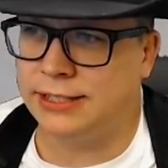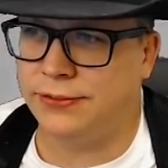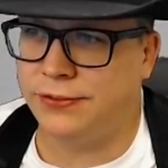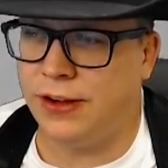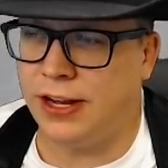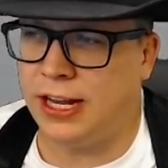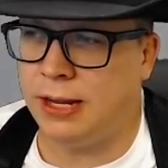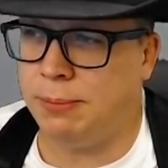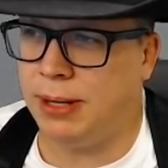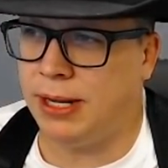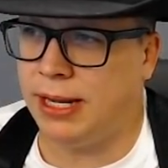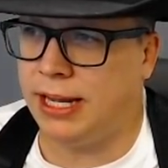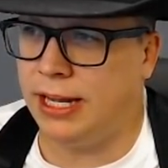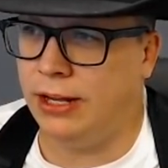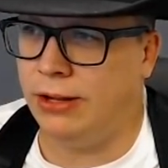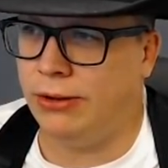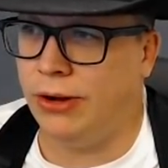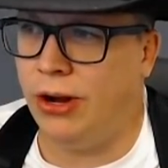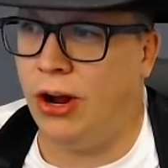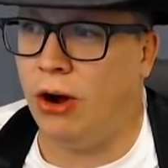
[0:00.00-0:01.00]
the fakie big
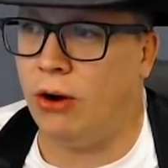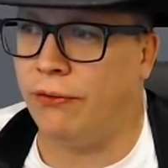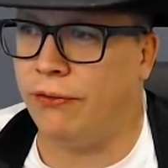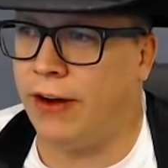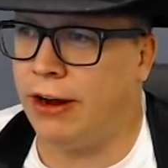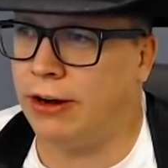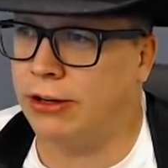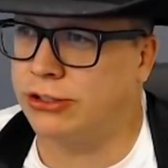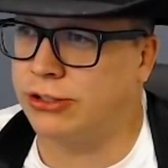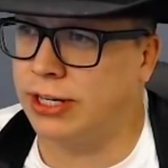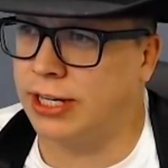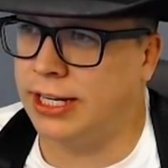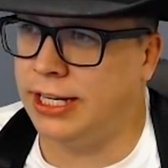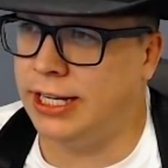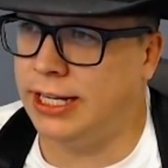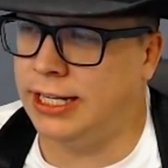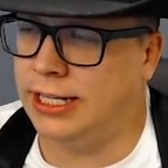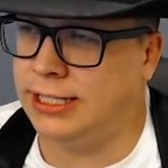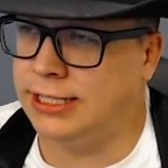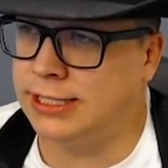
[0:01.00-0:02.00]
heel. No, final trick
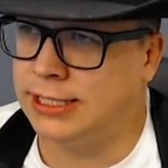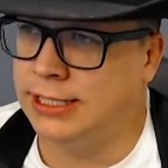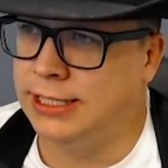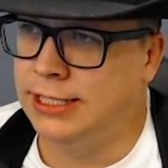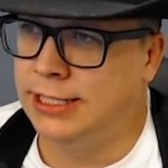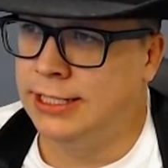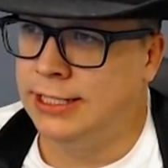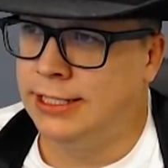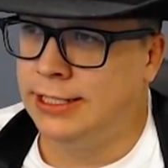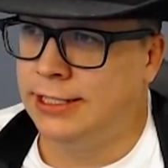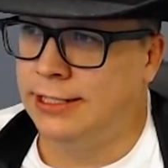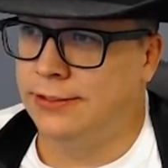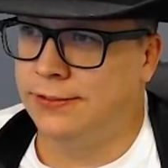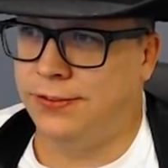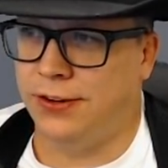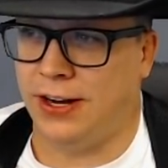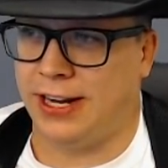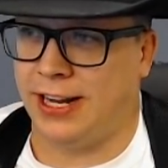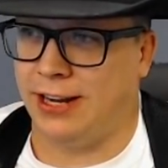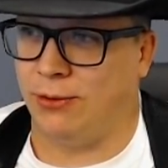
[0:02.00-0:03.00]
is
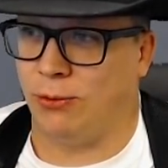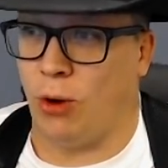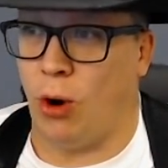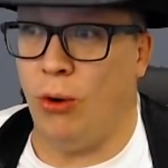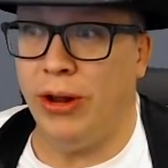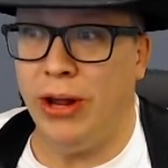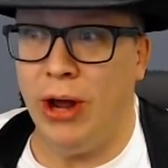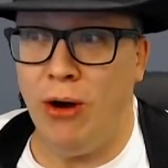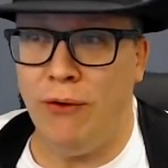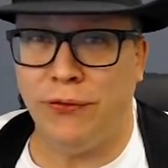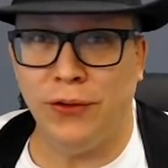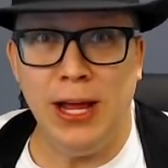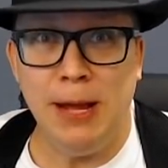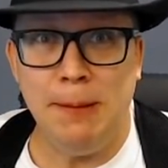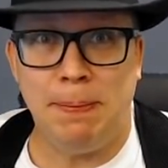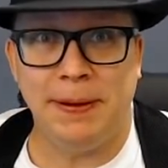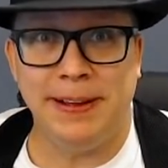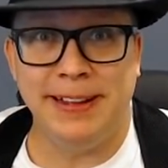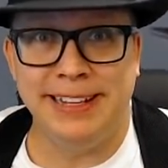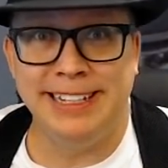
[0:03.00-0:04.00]
fucking rodeo flip?